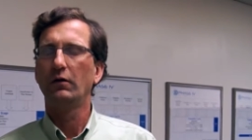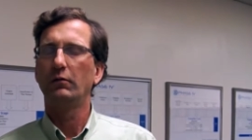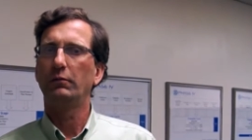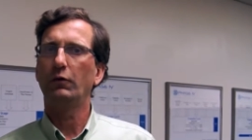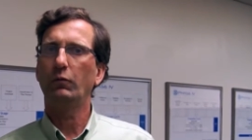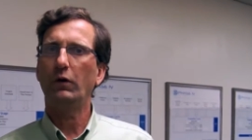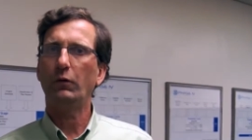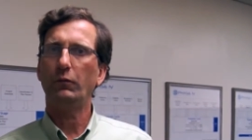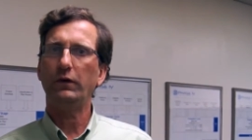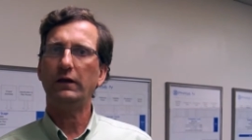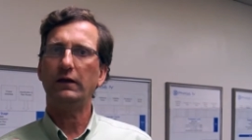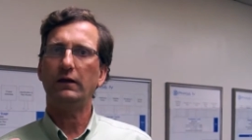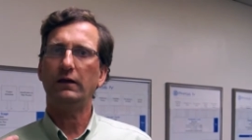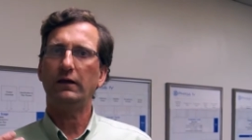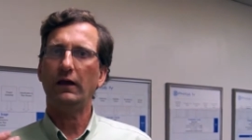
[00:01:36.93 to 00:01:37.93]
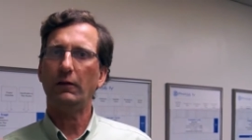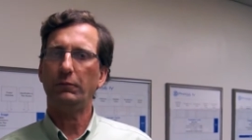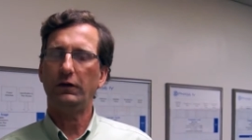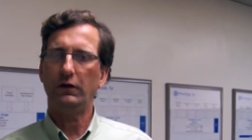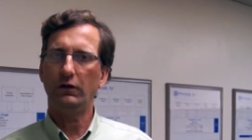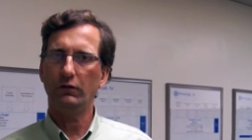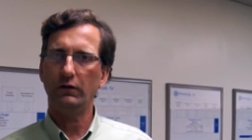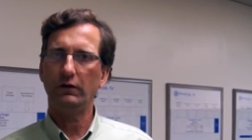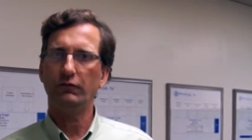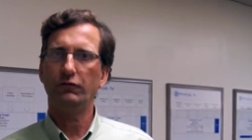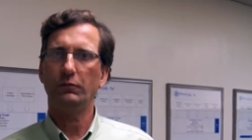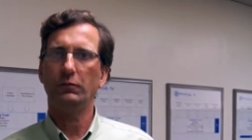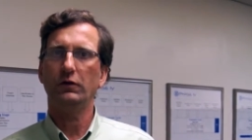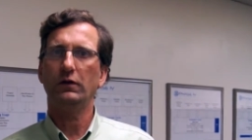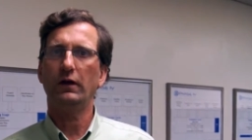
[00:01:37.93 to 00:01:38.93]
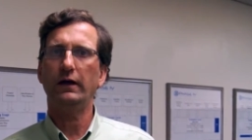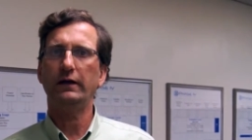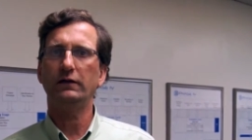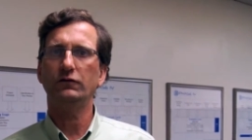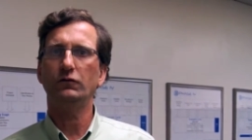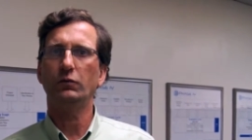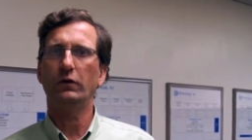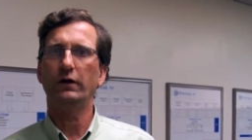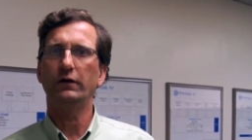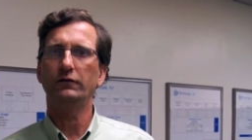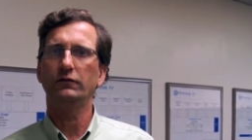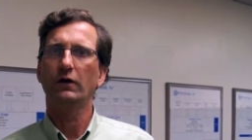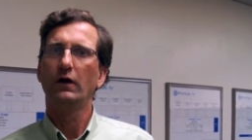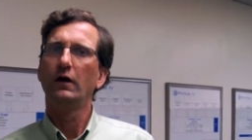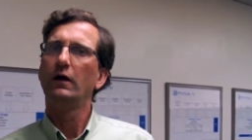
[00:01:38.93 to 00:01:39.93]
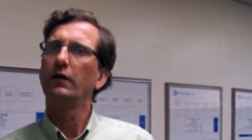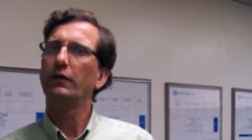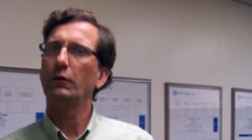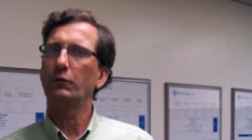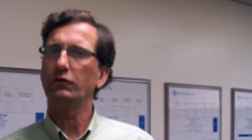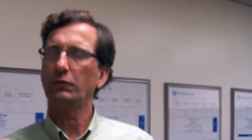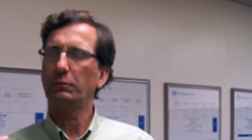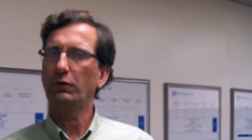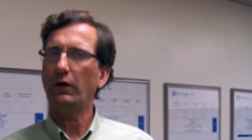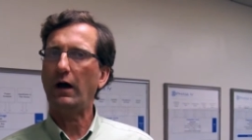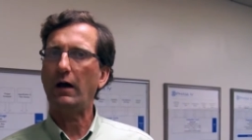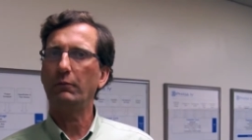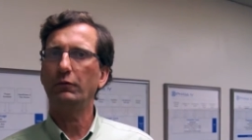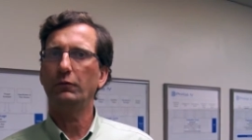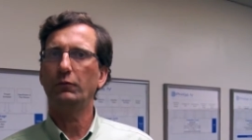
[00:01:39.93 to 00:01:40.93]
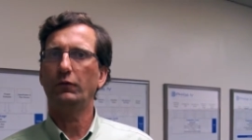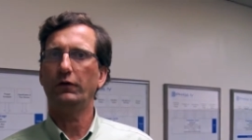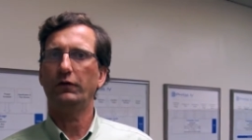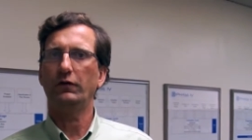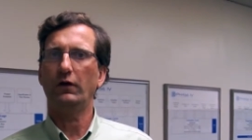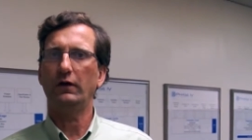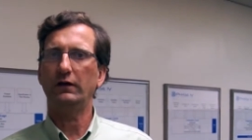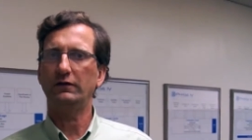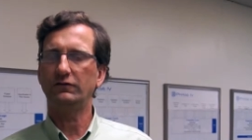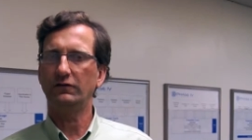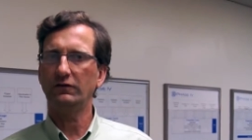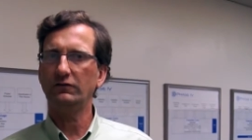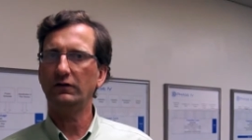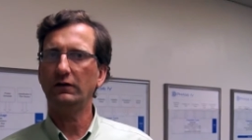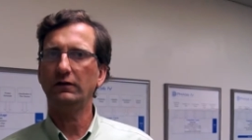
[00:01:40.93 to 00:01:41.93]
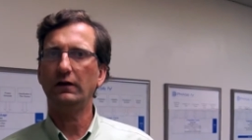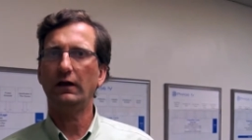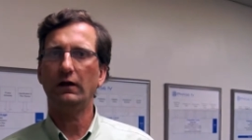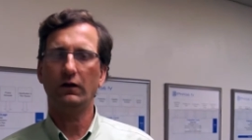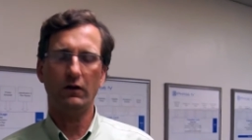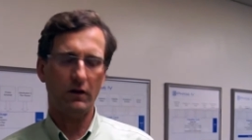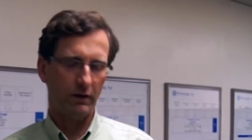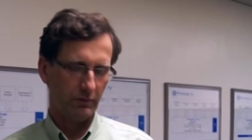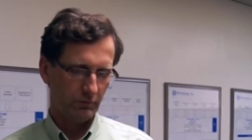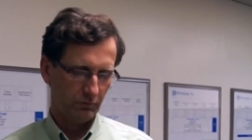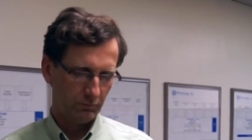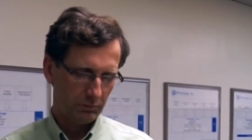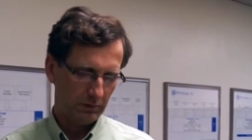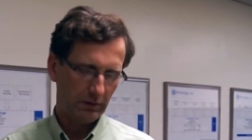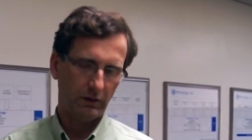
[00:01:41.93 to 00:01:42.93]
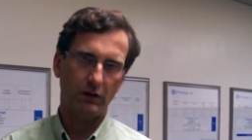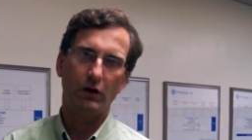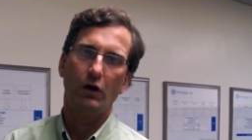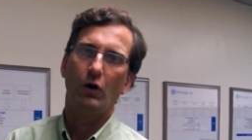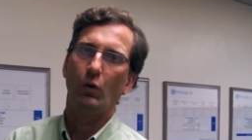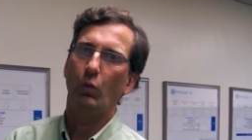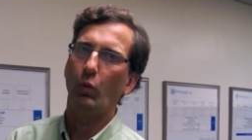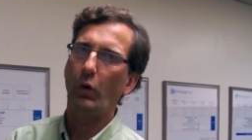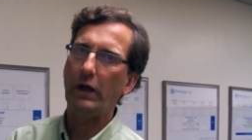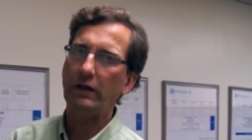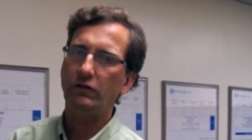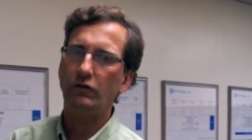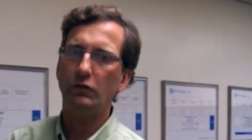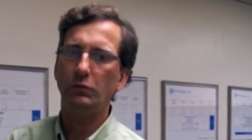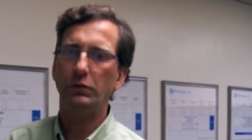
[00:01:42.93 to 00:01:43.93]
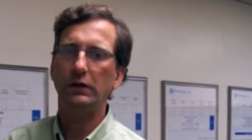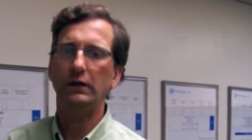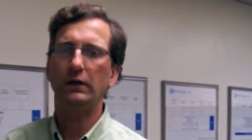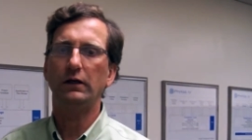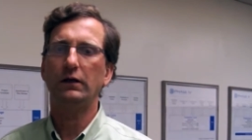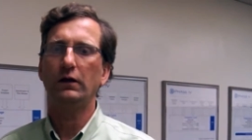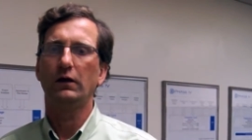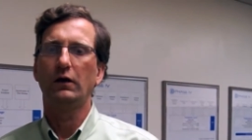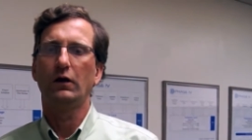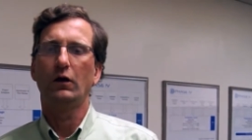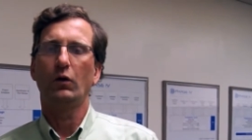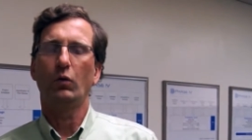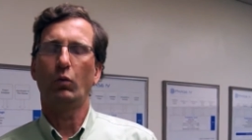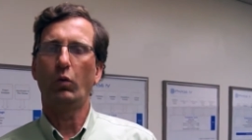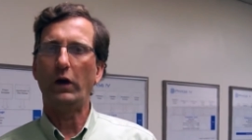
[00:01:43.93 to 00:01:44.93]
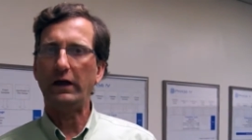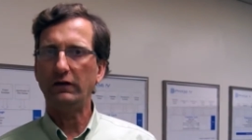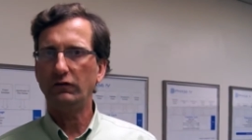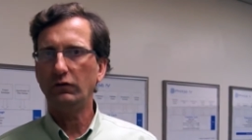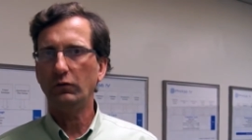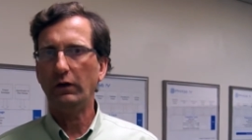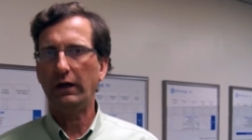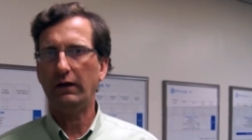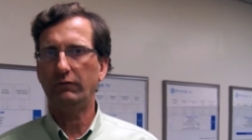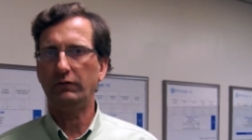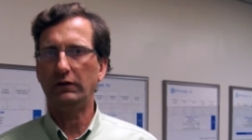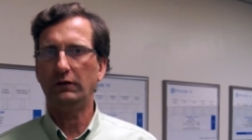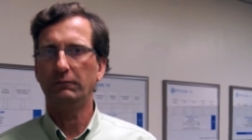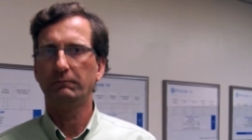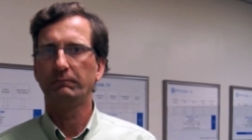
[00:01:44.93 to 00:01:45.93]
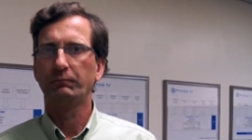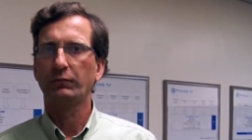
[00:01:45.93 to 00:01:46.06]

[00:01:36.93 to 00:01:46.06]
But what we kept hearing from clients was there was a problem with existing data loggers being way too big, way too heavy.